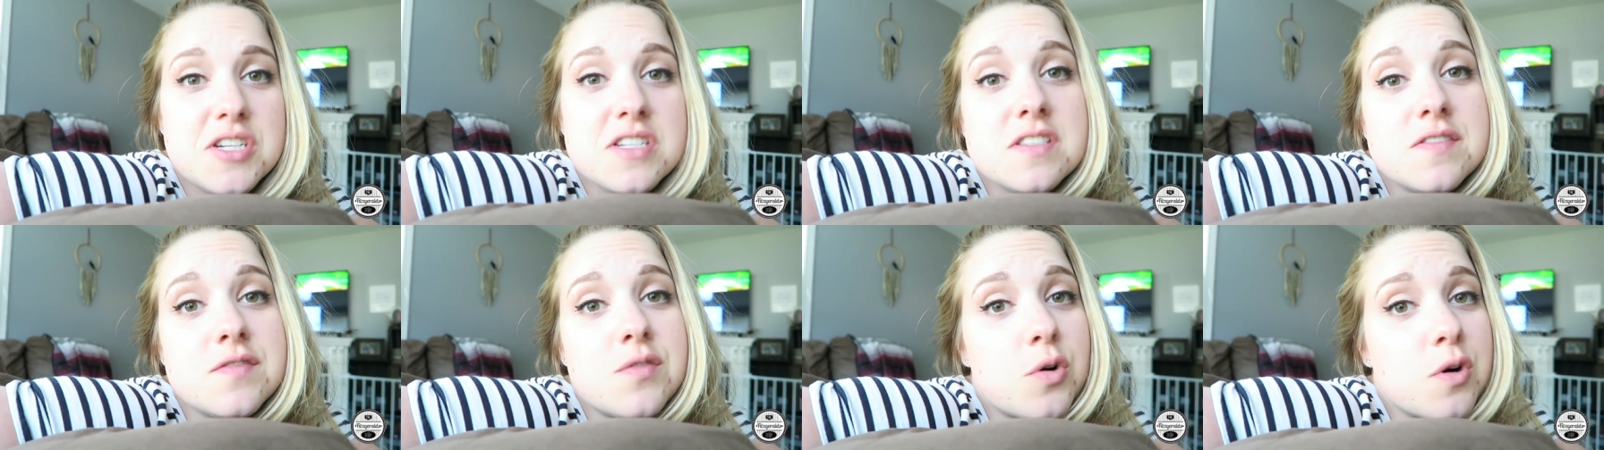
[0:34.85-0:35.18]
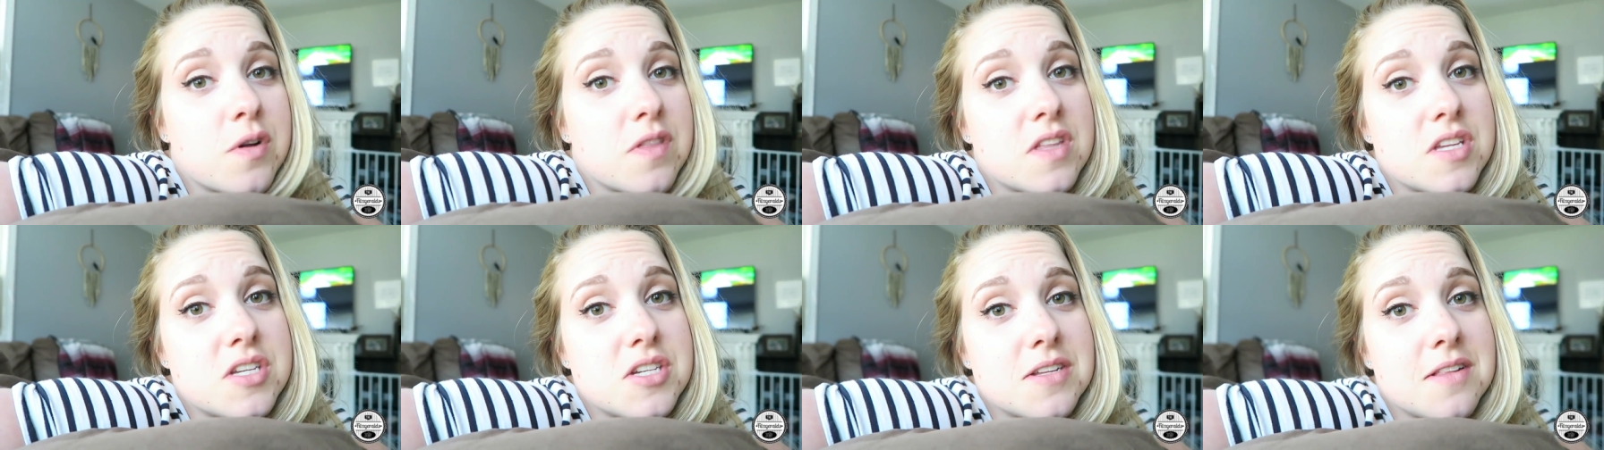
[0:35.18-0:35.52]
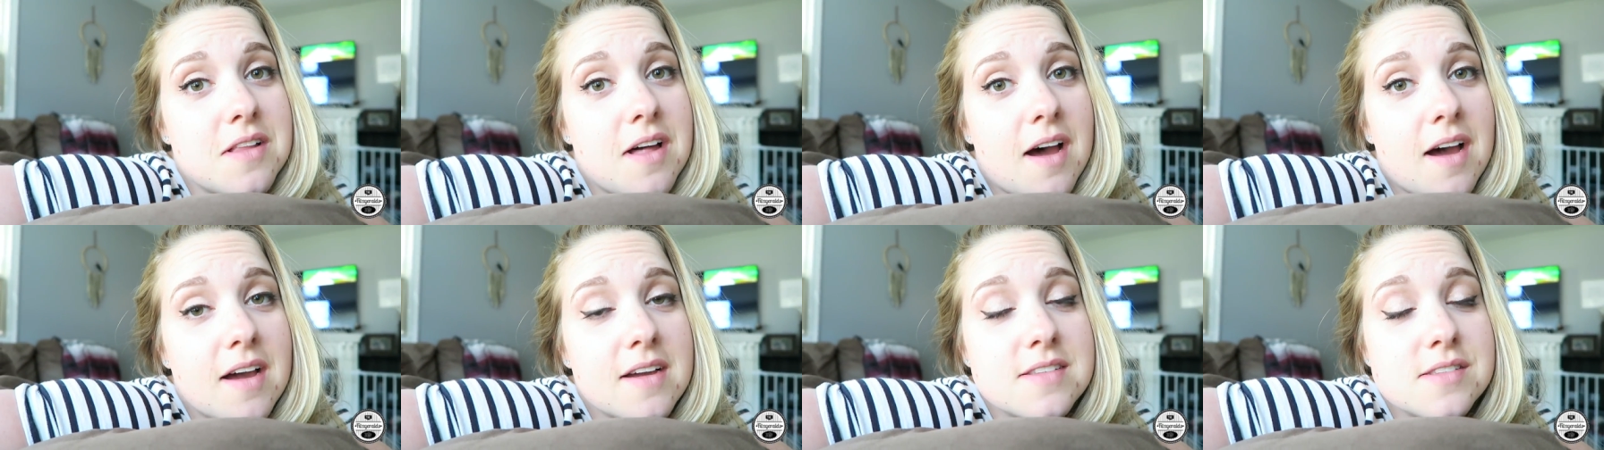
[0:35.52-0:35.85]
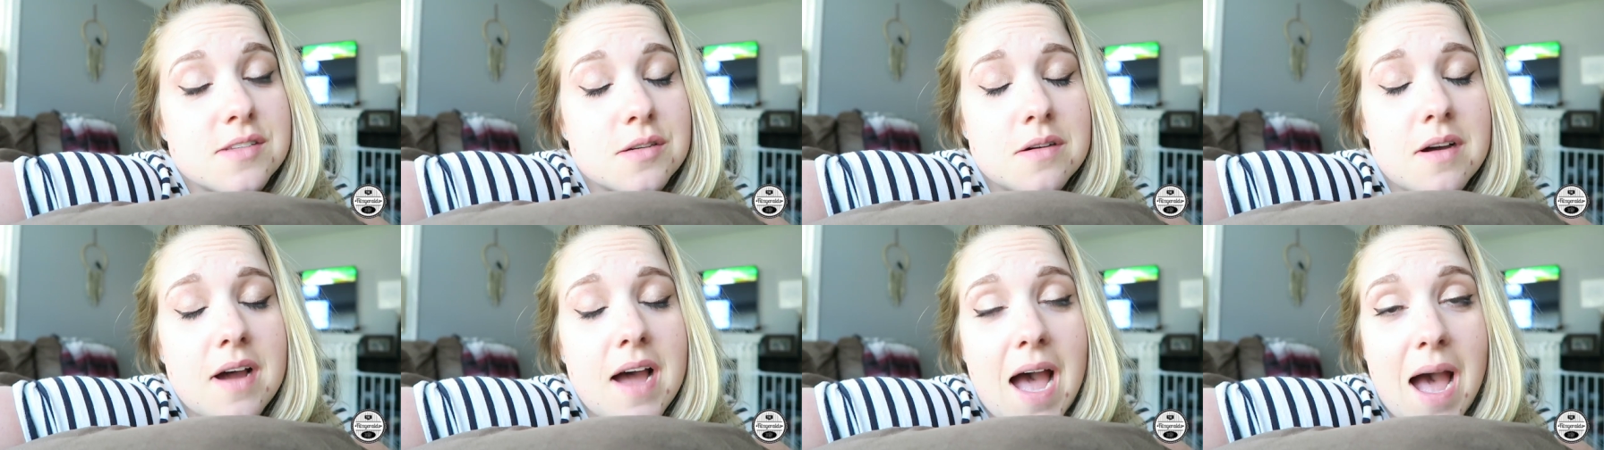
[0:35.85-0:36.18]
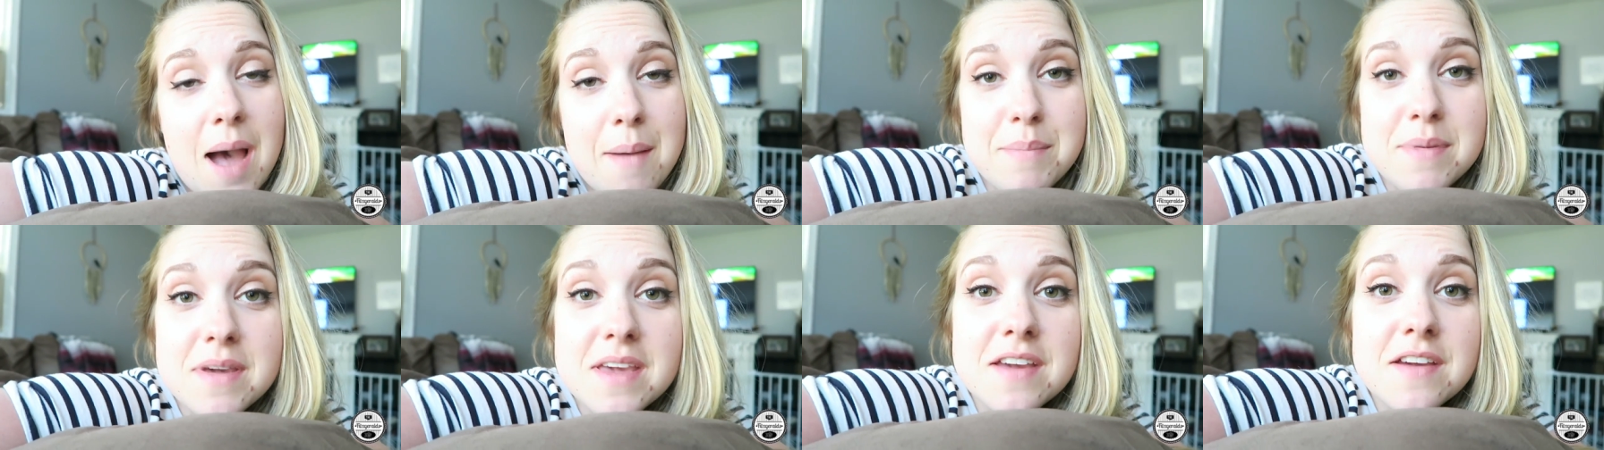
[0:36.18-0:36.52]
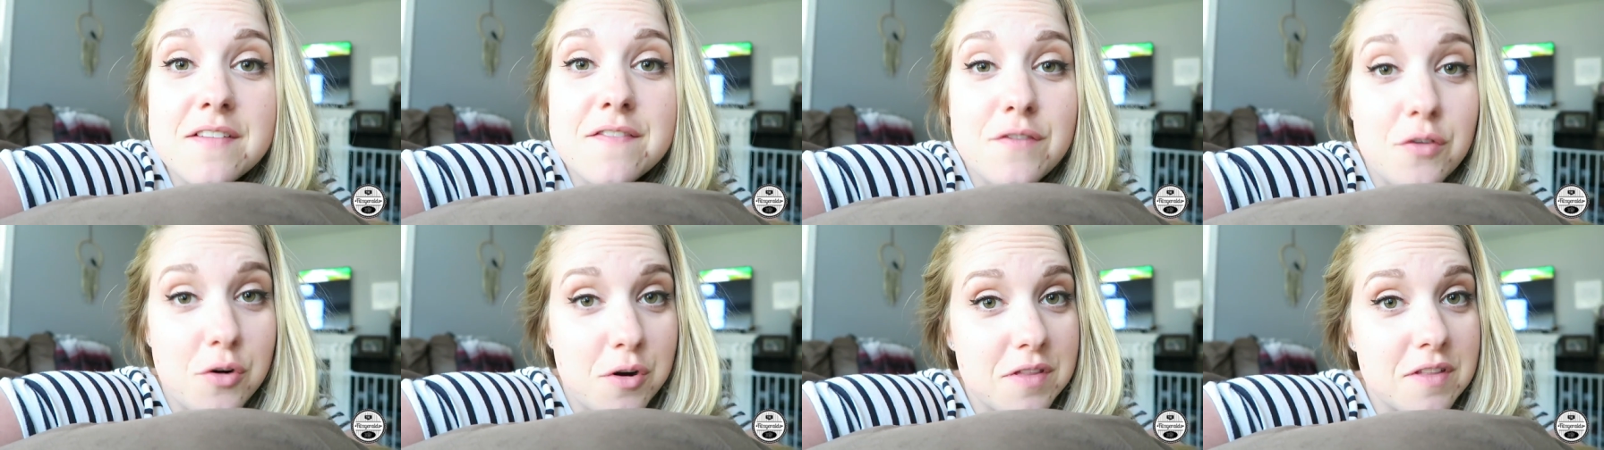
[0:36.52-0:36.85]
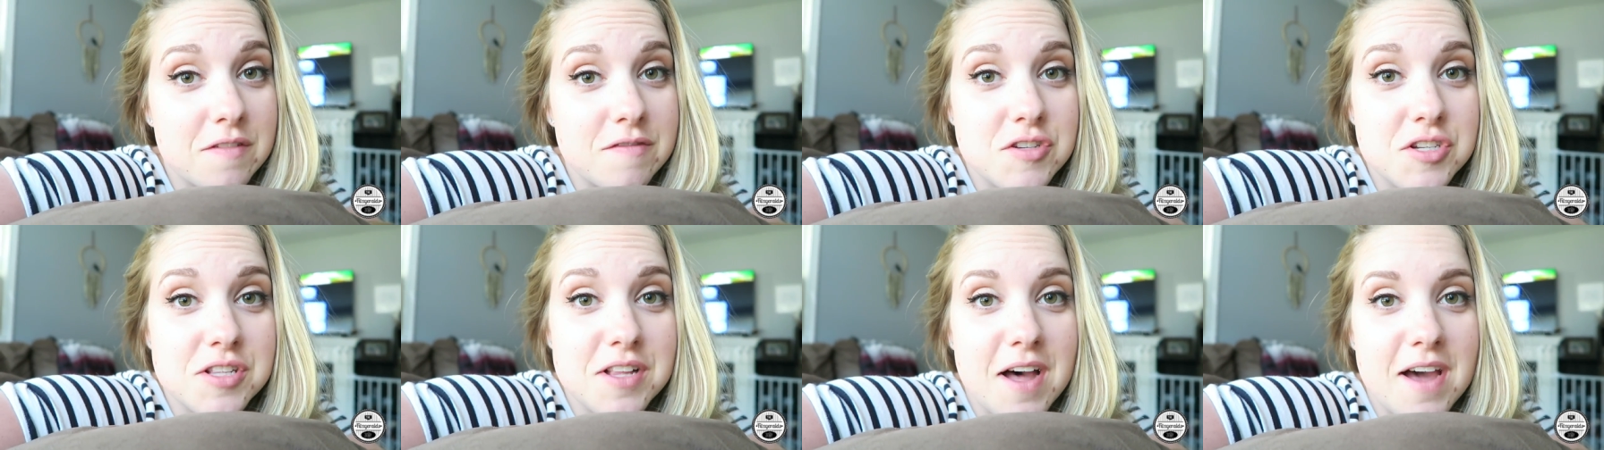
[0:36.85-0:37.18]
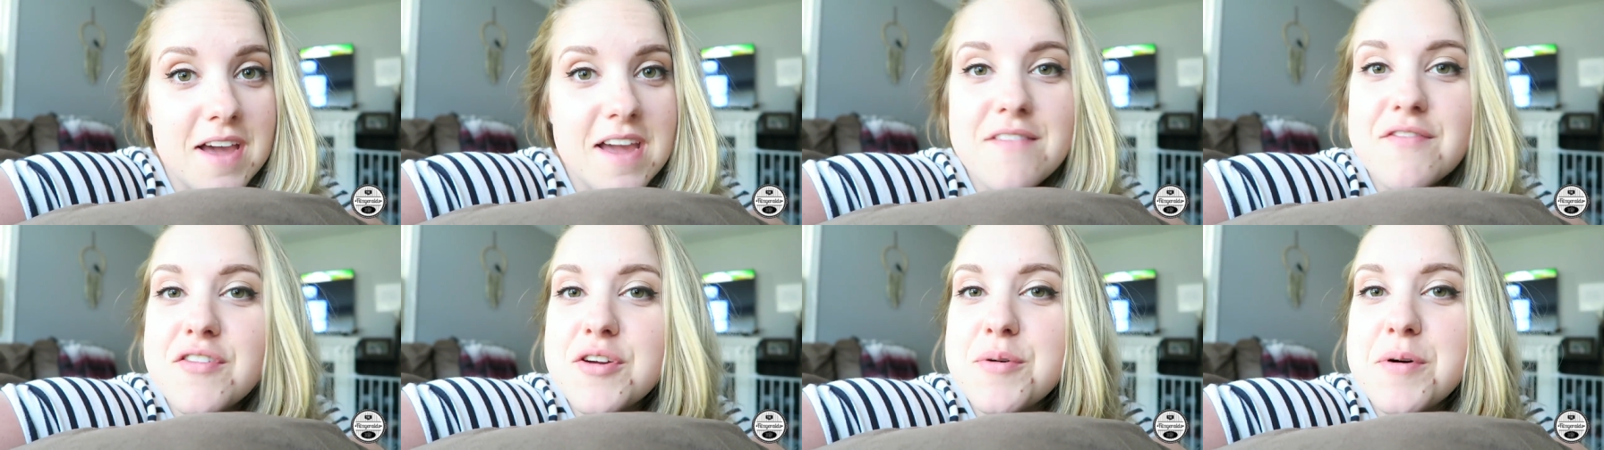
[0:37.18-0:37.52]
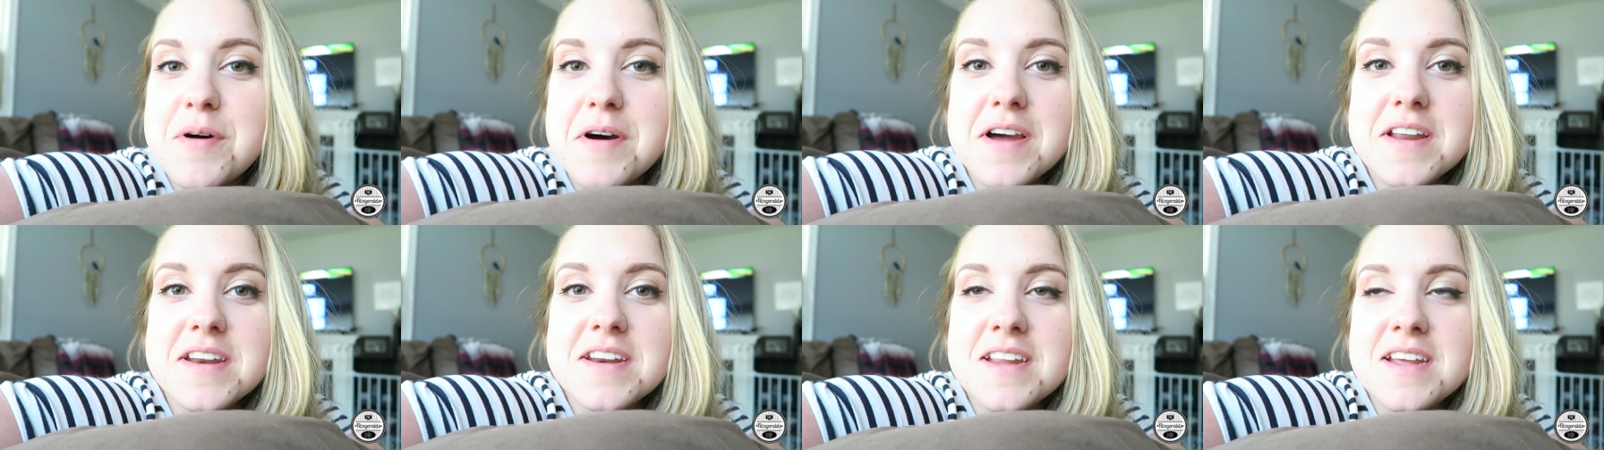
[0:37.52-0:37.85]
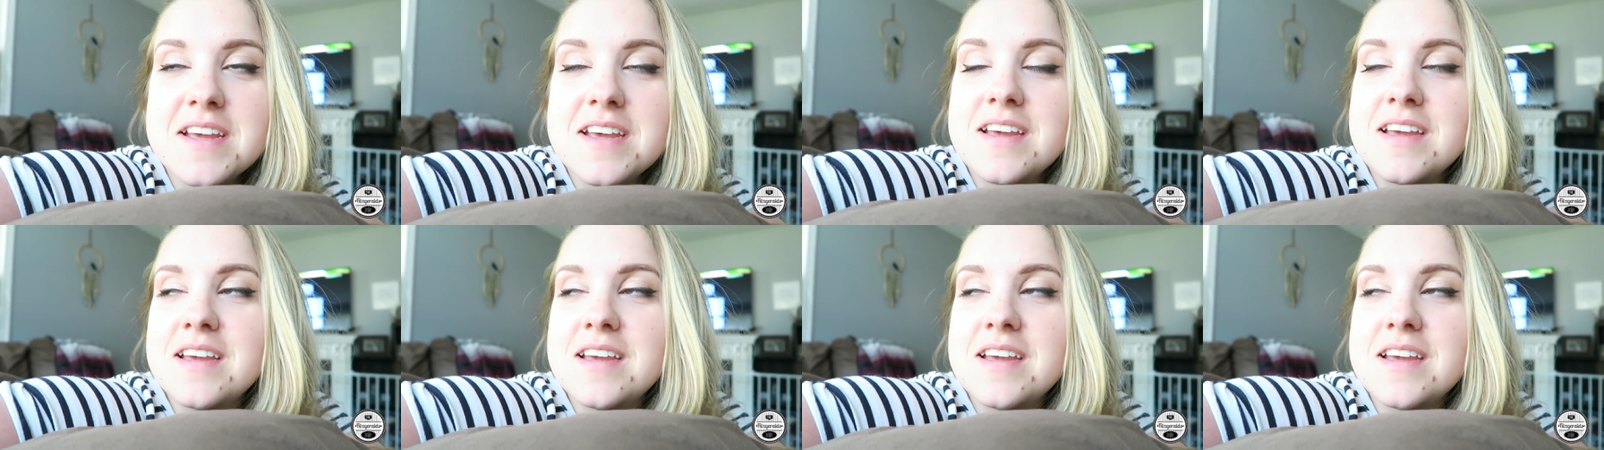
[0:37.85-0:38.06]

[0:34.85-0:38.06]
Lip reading: It's 4th of July, so happy 4th of July, everyone.